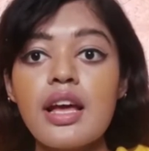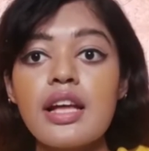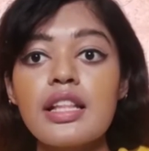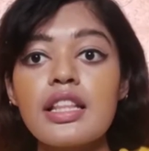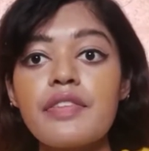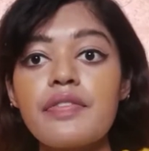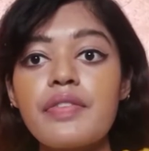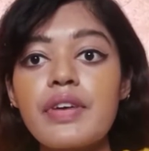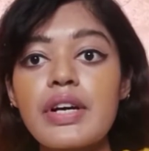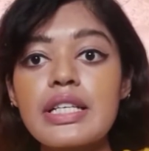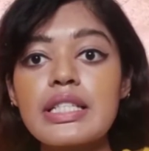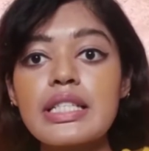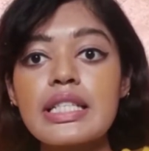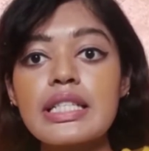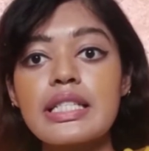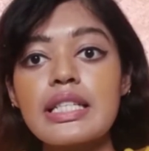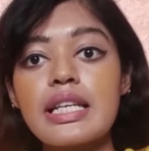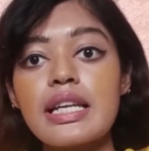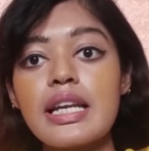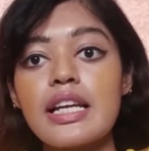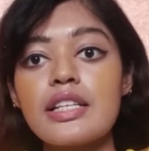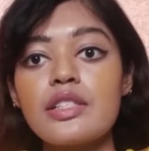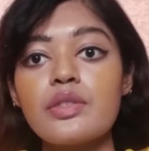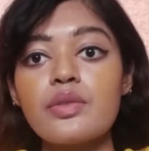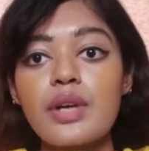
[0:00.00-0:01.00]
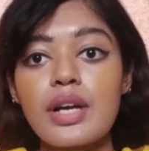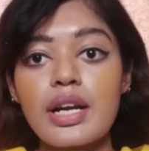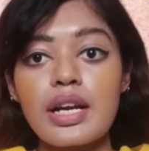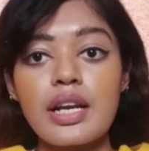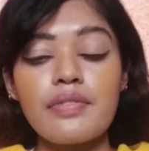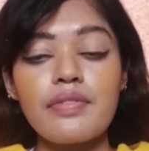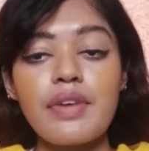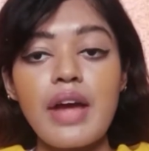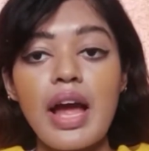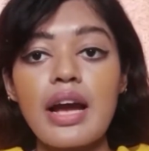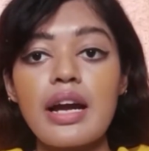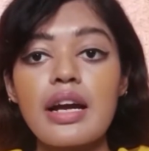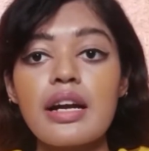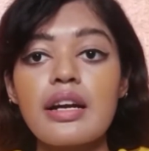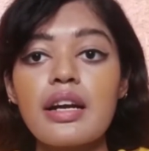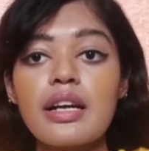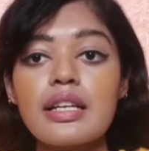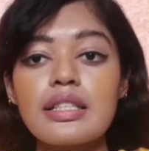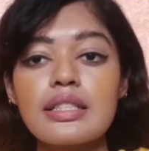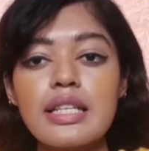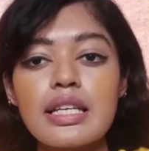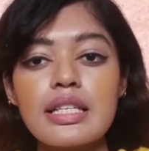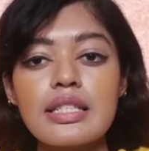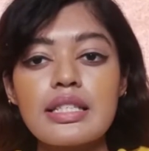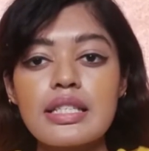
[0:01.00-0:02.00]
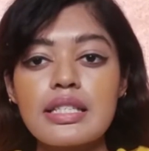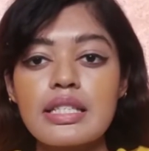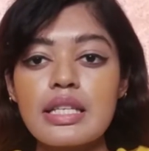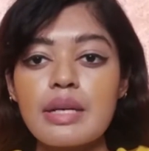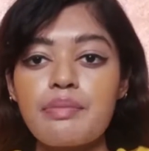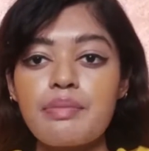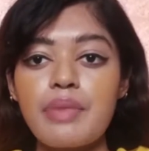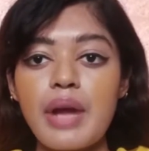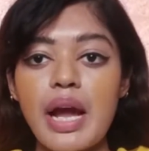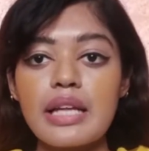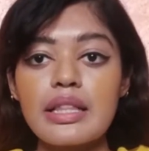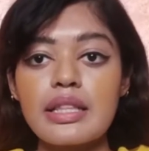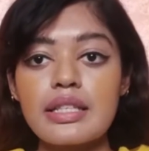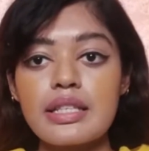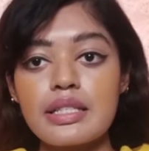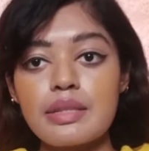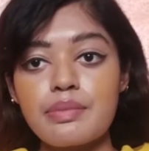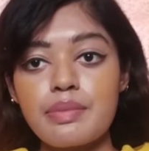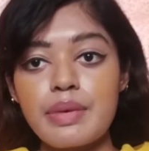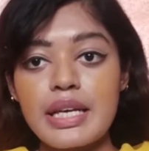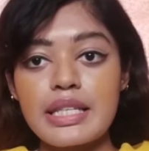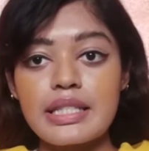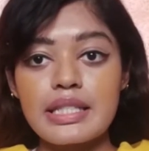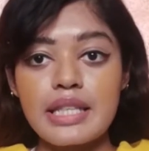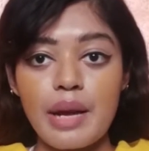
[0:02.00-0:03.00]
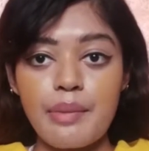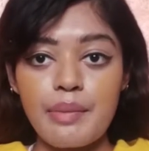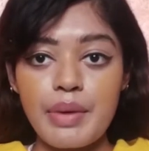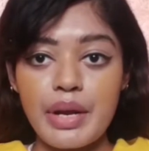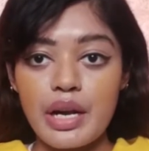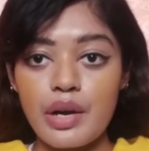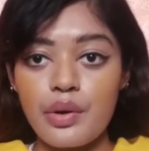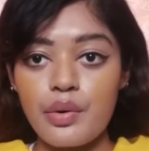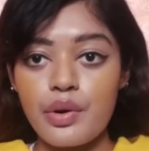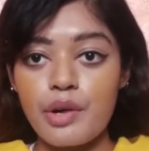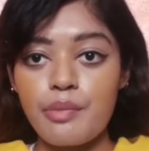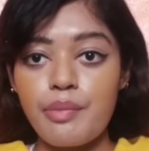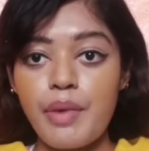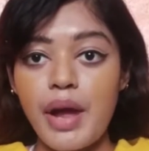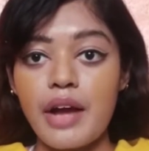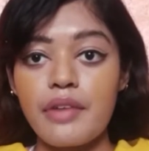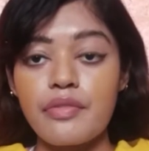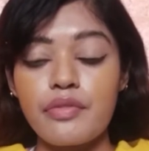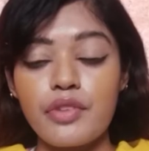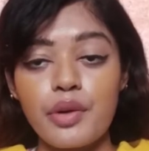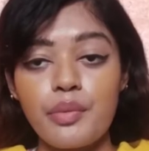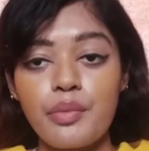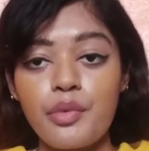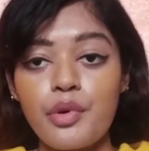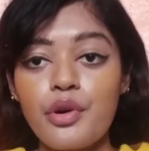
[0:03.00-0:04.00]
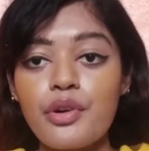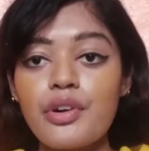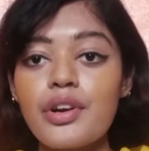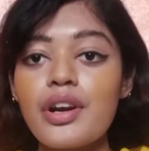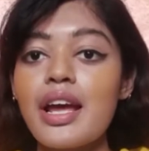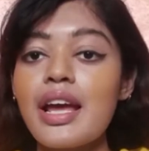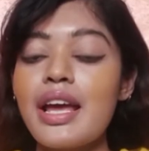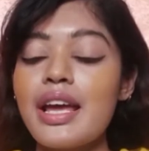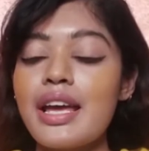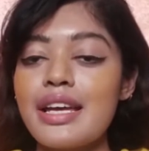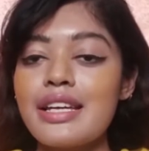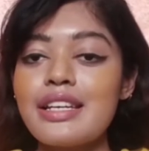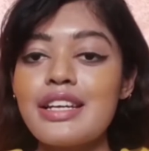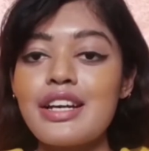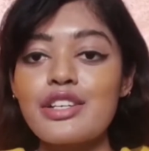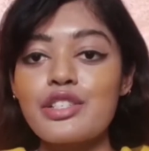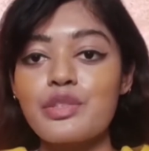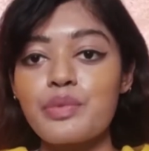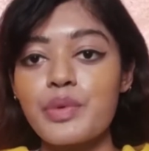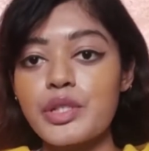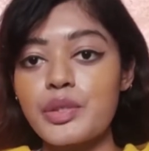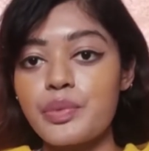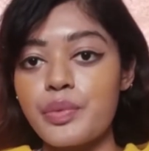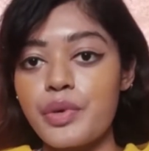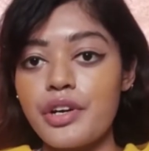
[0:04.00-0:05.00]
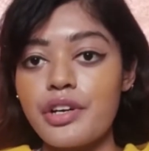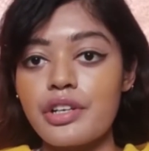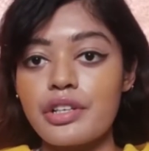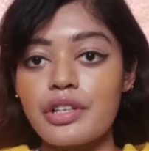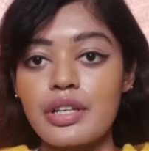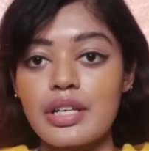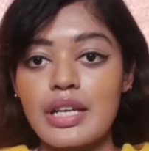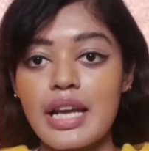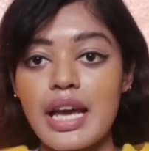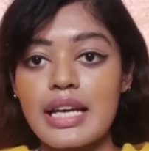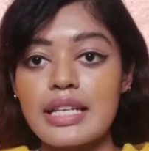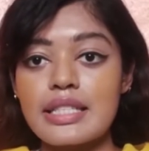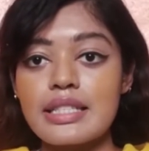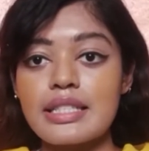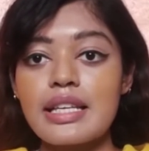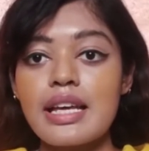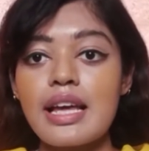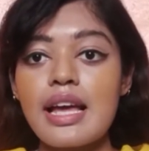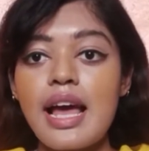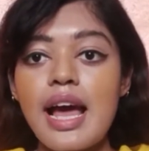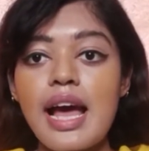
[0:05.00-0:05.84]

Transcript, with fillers: The first season led to a cliffhanger. Does this imply that Space coming lower back for more? Here's what we recognize.